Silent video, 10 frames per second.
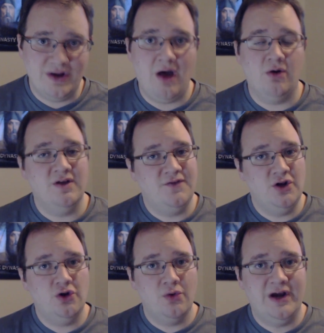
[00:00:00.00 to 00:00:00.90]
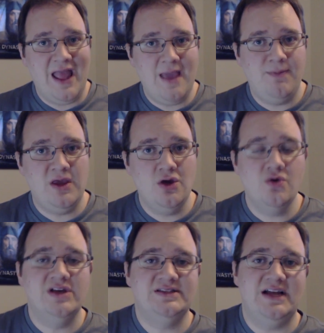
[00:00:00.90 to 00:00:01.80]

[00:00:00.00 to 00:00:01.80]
Now, if you don't know what an APU is,